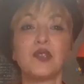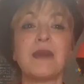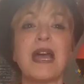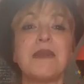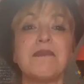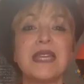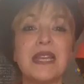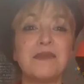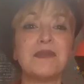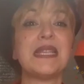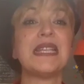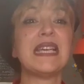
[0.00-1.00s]
my
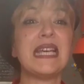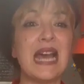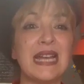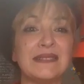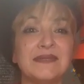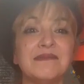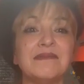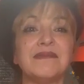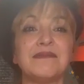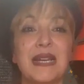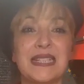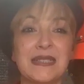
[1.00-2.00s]
B&B
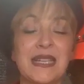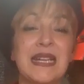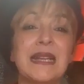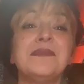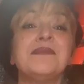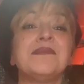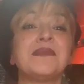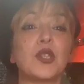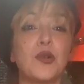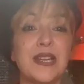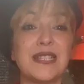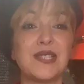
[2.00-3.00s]

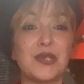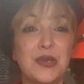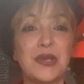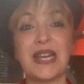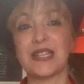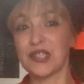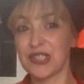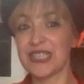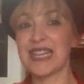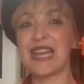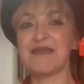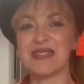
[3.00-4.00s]
and cooking school, and she
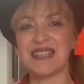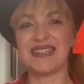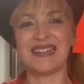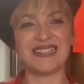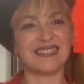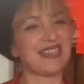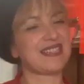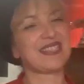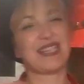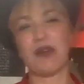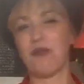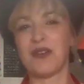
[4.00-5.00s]
came here in
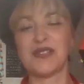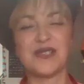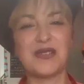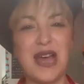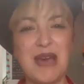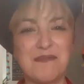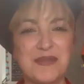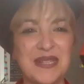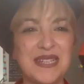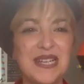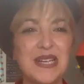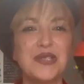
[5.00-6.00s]
Tuscany. I was so
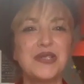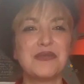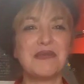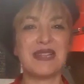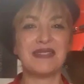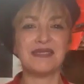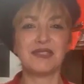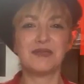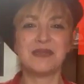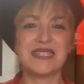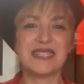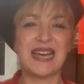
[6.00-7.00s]
happy to
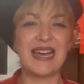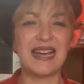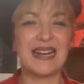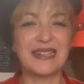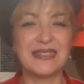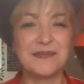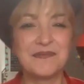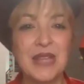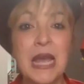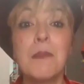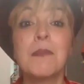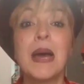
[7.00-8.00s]
meet her.
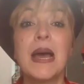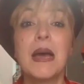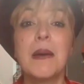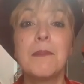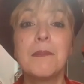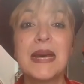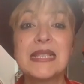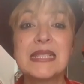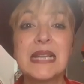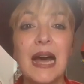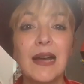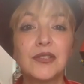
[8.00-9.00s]

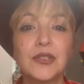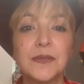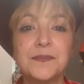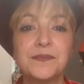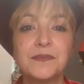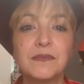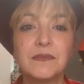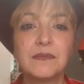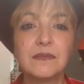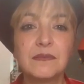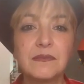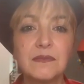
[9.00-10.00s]
Moscato.
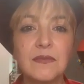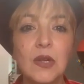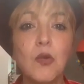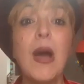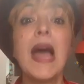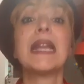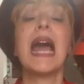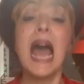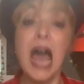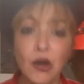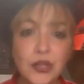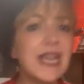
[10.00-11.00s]
Wine.
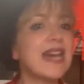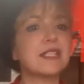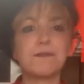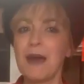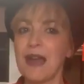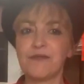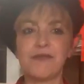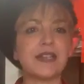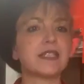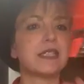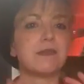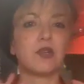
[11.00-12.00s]
Oh yes,
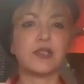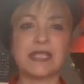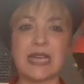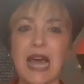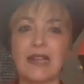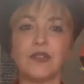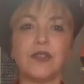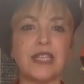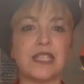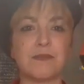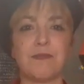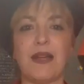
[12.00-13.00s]
perfect. The Moscato
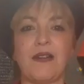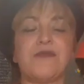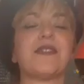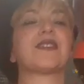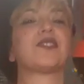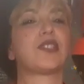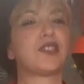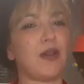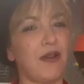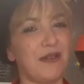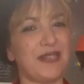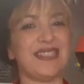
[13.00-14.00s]
is perfect.
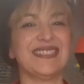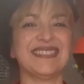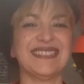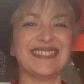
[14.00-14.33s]
Sorry.